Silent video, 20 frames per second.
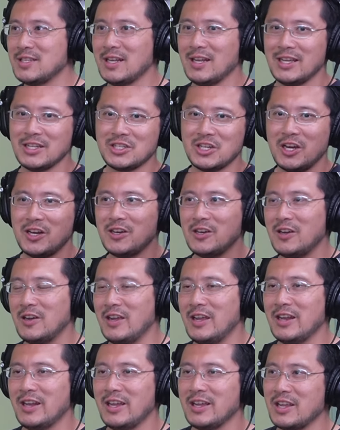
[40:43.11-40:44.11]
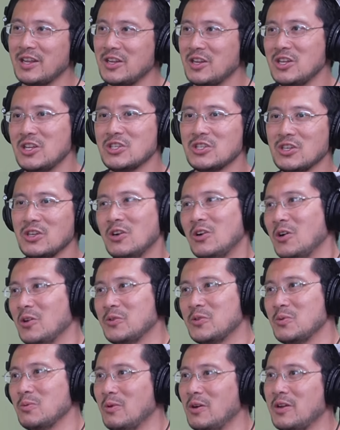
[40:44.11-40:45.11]
US and like China and like
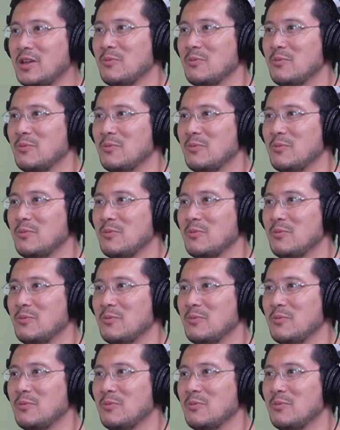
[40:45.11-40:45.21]
Indonesia all